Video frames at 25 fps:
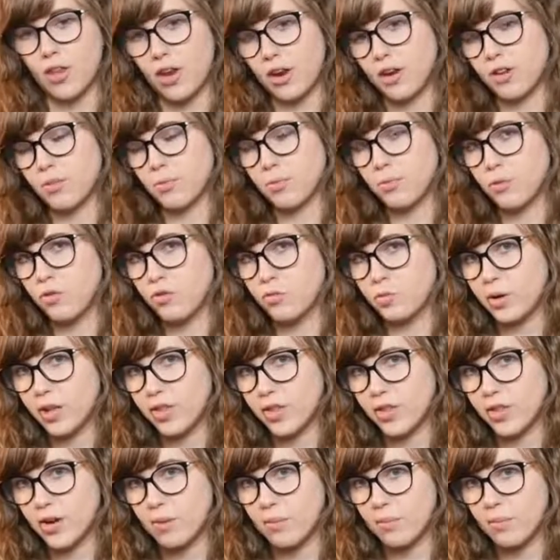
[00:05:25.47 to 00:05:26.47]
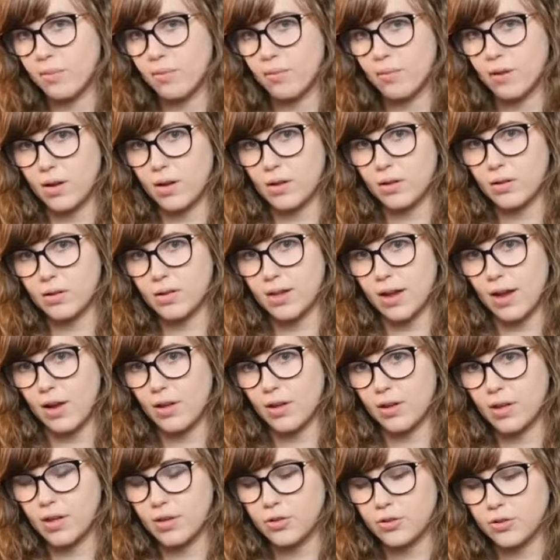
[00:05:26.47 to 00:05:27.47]
Move my thumb
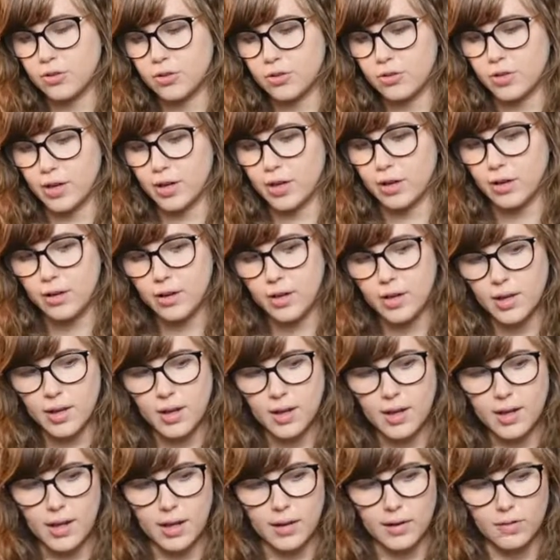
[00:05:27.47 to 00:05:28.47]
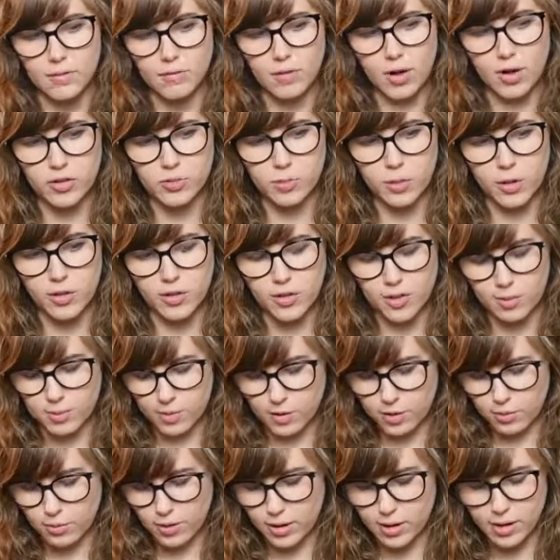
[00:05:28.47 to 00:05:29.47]
down each string and rest my thumb
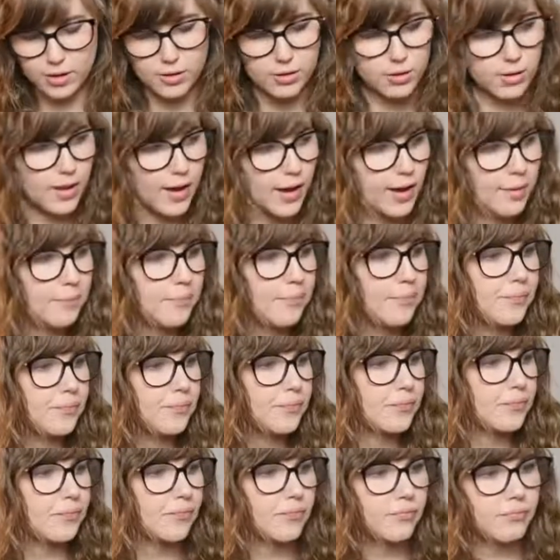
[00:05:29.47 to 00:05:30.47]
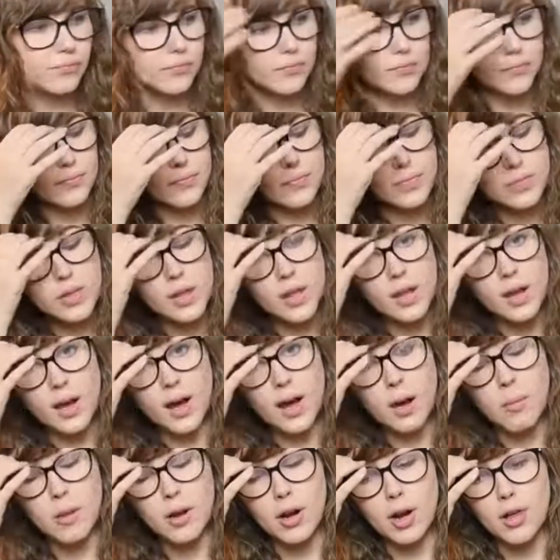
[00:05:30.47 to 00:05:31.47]
there while I do that.
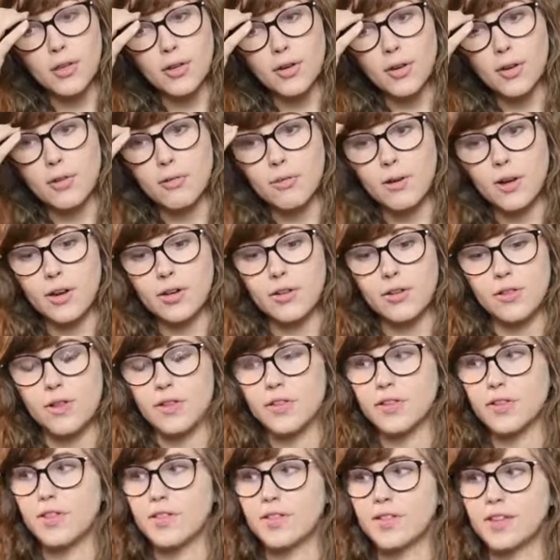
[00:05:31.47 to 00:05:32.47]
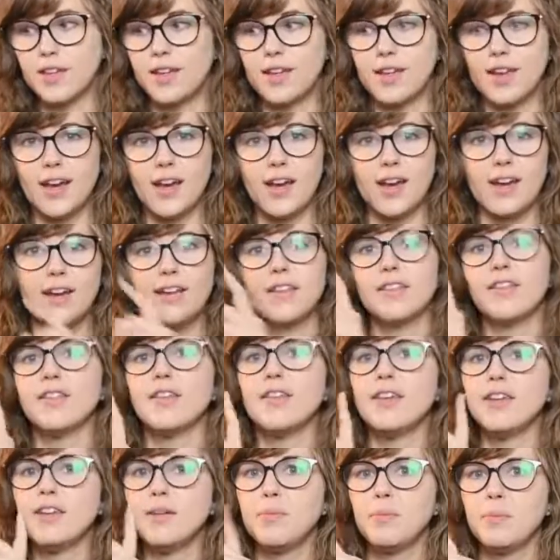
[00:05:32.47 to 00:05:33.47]
Another good way to do this is to get
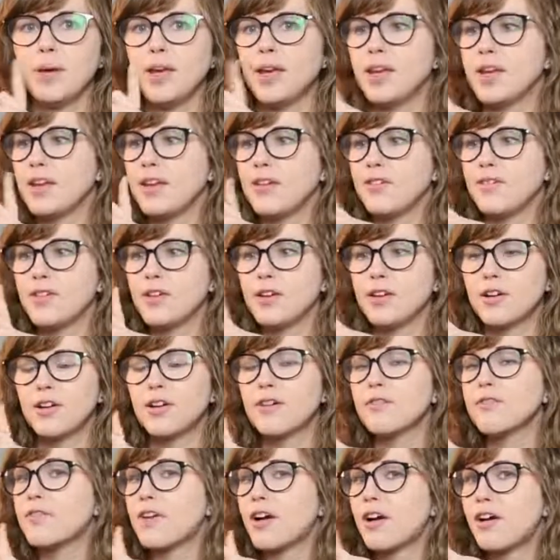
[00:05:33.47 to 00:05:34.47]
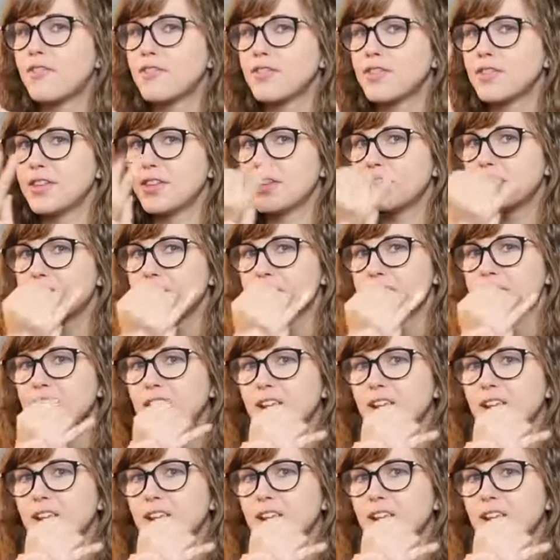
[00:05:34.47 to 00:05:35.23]
the pinky finger involved in this,